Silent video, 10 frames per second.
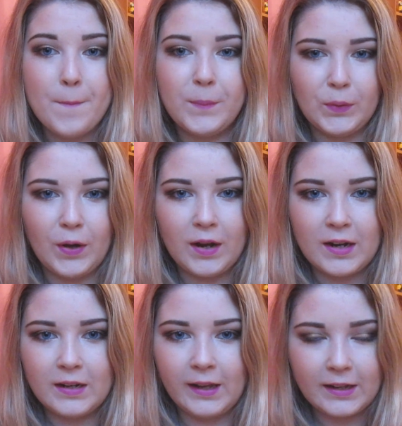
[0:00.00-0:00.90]
But
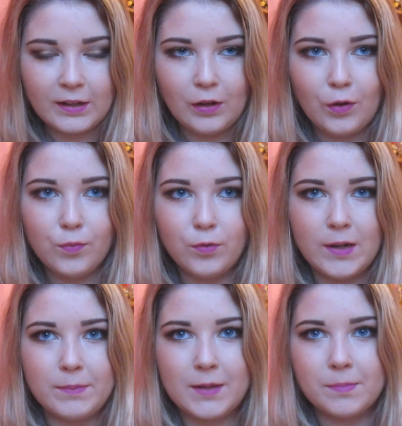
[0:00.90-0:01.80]
I like love
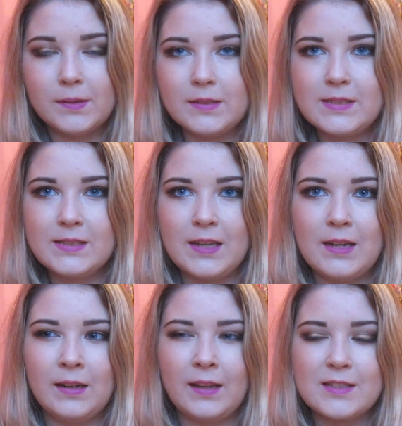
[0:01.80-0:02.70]
when people
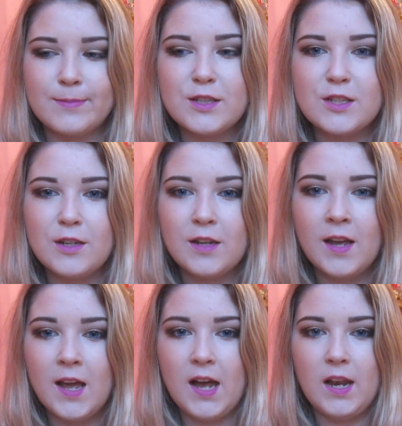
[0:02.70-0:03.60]
sing, like especially
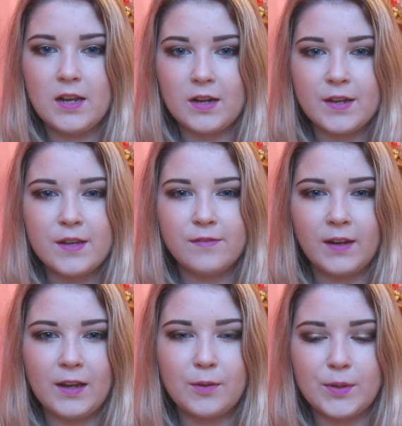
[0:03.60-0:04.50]
live,
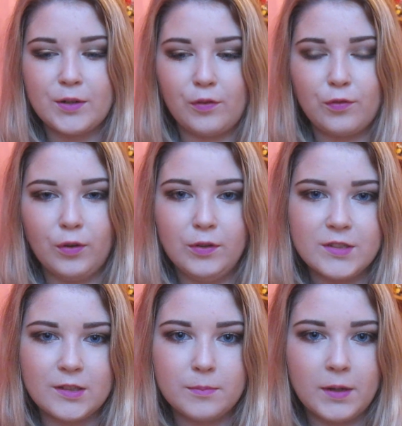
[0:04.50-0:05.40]
like when you're in front
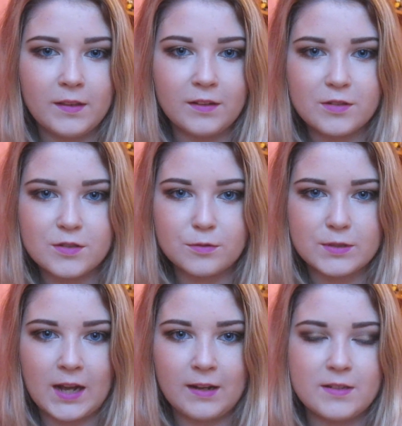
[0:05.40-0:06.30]
of them and they're just so
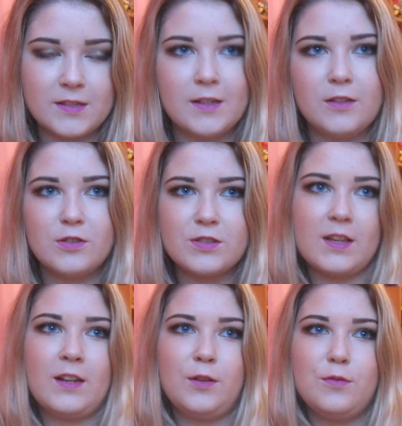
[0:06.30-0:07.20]
talented, you just
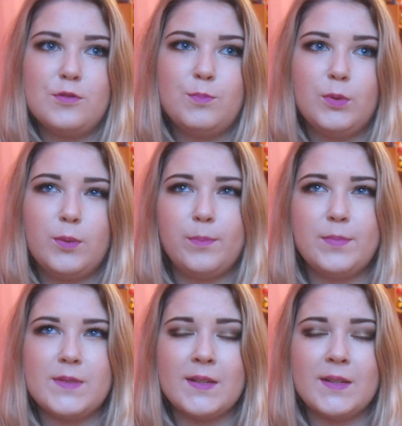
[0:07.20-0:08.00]
get goosebumps.